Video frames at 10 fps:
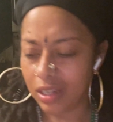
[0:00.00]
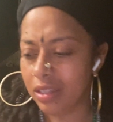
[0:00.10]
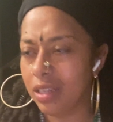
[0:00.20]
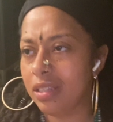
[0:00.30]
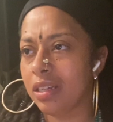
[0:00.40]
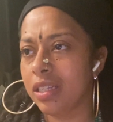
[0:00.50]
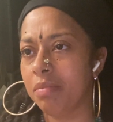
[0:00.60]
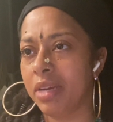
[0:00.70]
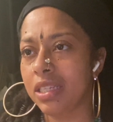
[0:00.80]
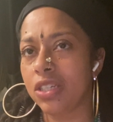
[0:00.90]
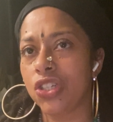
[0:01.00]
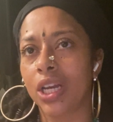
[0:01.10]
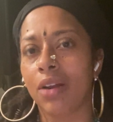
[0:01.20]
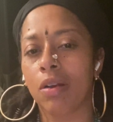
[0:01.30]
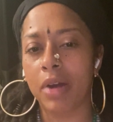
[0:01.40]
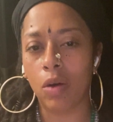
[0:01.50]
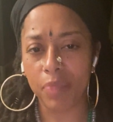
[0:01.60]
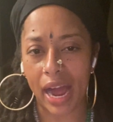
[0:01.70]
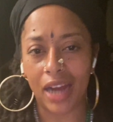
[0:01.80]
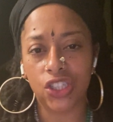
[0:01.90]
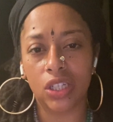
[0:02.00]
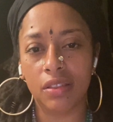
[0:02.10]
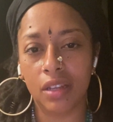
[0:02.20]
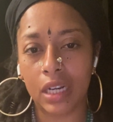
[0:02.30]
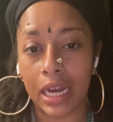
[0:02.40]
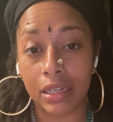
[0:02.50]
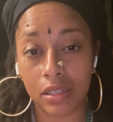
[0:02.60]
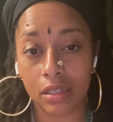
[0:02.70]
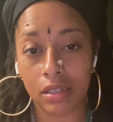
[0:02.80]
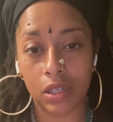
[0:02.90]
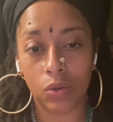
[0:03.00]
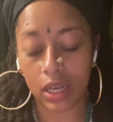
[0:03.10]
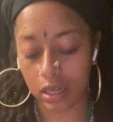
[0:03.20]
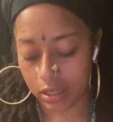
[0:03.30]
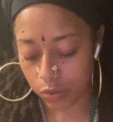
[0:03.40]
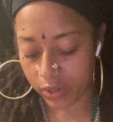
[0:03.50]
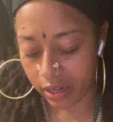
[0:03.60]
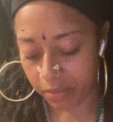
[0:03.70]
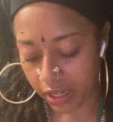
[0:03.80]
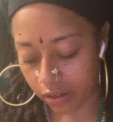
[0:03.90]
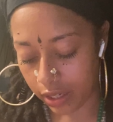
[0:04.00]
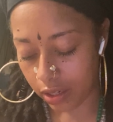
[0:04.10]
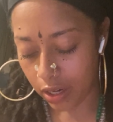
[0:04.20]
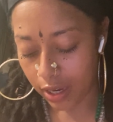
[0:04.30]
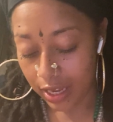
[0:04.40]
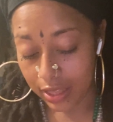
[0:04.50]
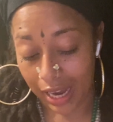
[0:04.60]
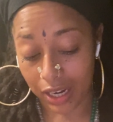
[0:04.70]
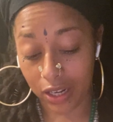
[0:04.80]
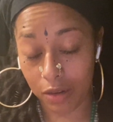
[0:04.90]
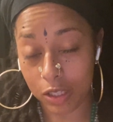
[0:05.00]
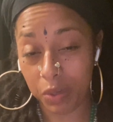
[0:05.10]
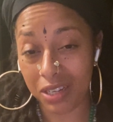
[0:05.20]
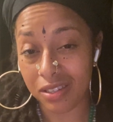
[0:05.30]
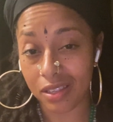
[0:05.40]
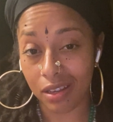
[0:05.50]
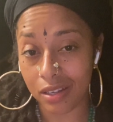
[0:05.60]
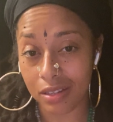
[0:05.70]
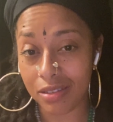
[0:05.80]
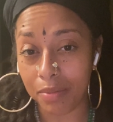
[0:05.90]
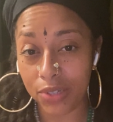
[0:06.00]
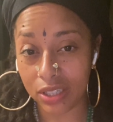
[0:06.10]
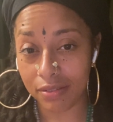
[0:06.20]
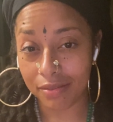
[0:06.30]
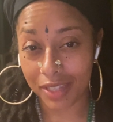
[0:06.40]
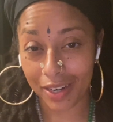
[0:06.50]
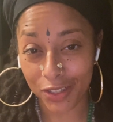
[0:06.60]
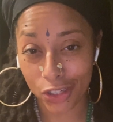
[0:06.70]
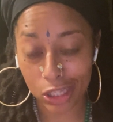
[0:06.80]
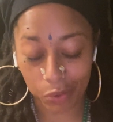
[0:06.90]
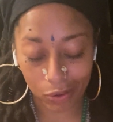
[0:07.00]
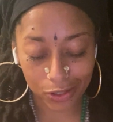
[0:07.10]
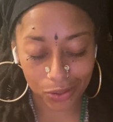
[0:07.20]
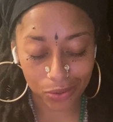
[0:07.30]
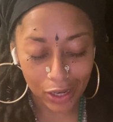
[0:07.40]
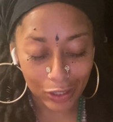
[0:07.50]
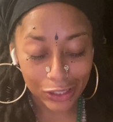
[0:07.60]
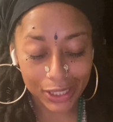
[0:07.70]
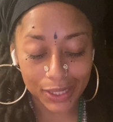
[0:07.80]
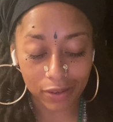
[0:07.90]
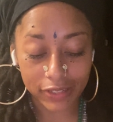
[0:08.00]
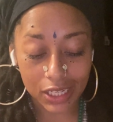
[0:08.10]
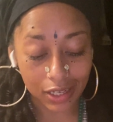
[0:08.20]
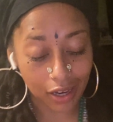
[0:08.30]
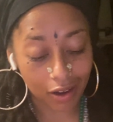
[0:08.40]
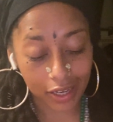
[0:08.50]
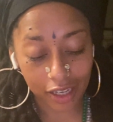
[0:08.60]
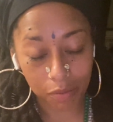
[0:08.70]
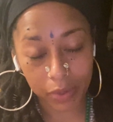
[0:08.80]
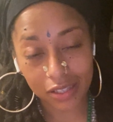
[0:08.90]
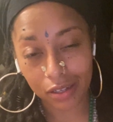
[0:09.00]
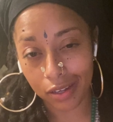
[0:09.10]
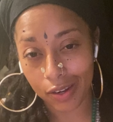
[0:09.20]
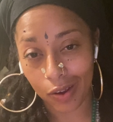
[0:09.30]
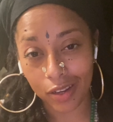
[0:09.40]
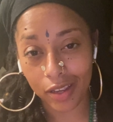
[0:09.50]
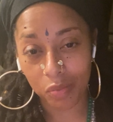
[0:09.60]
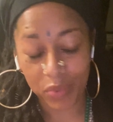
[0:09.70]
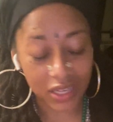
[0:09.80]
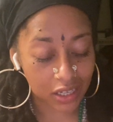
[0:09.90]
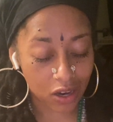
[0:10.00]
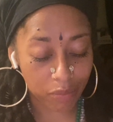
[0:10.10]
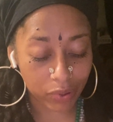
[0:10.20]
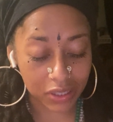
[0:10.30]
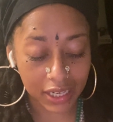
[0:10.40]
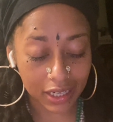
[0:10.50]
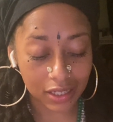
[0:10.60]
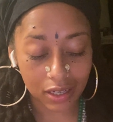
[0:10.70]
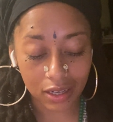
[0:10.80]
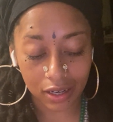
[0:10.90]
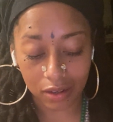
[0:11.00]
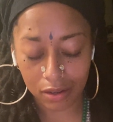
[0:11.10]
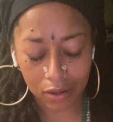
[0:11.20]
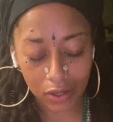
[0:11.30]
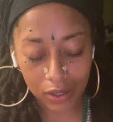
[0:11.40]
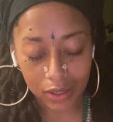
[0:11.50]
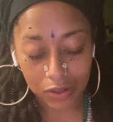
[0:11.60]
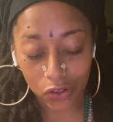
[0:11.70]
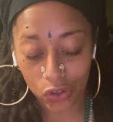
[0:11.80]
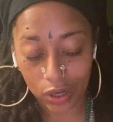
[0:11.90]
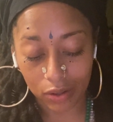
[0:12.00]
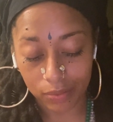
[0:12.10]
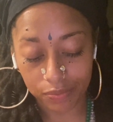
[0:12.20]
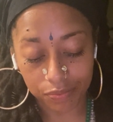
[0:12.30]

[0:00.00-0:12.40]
There's a clear message here about passion in the night, okay, is what I'm hearing. That could speak to the conception that I just spoke to. So if y'all getting busy and y'all getting busy unprotected, and, you know,